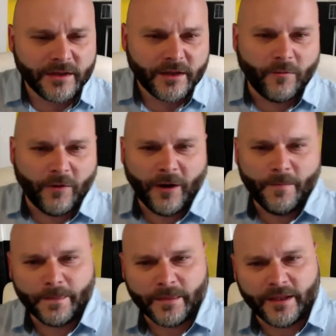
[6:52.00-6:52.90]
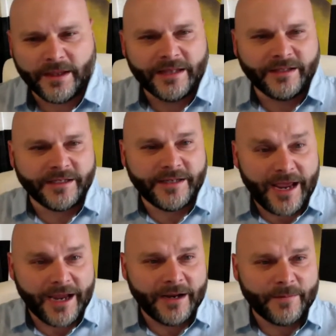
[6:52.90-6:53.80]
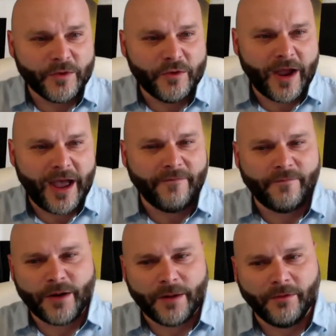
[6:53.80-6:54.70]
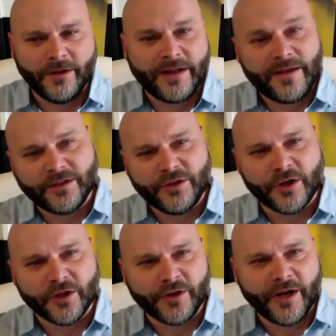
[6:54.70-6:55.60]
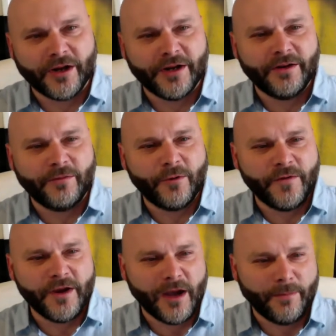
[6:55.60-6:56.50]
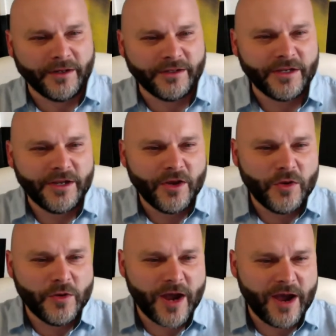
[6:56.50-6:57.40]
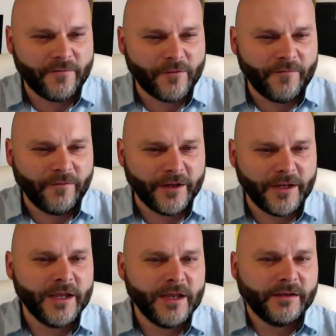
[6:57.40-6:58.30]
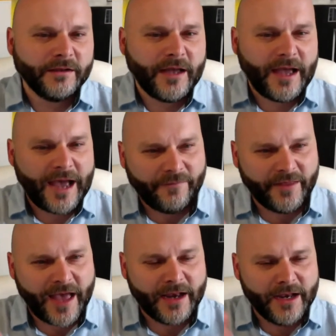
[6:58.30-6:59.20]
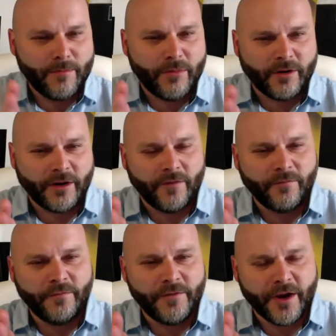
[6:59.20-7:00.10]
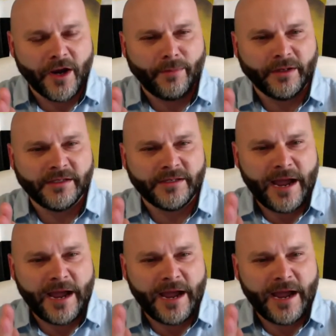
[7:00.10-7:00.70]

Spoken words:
Well, and today you have probably at 200, 300 roofing companies, you have roughly half of that number of roofing companies now